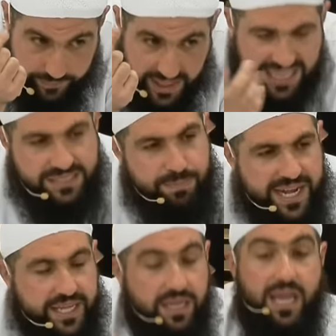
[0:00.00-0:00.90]
is
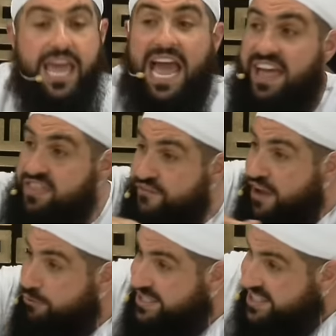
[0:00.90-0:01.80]
money. And the
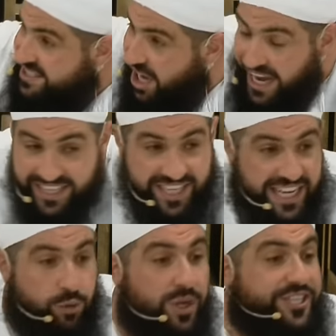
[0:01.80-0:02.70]
very society
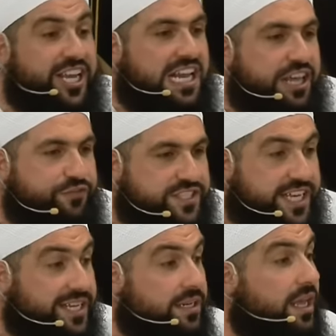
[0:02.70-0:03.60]
in which he lives
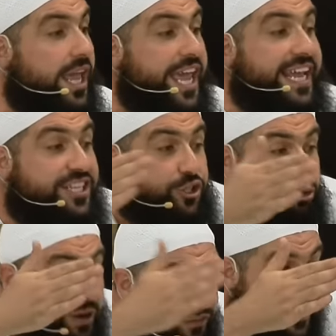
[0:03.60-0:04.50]
in is
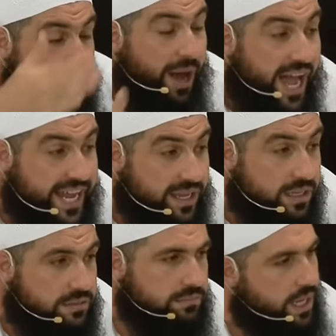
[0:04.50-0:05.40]
driven by
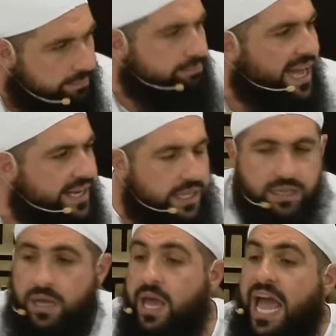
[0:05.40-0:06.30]
money.
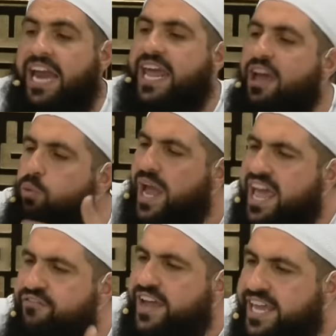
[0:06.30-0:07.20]
And
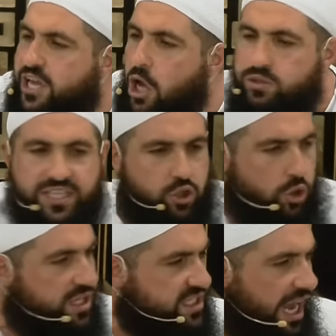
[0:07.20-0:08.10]
wherever he goes, it's all
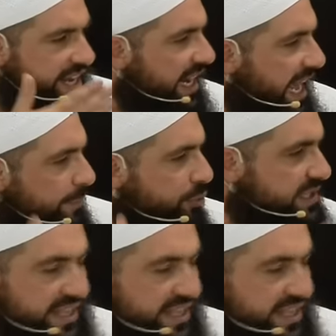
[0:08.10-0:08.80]
designer labels and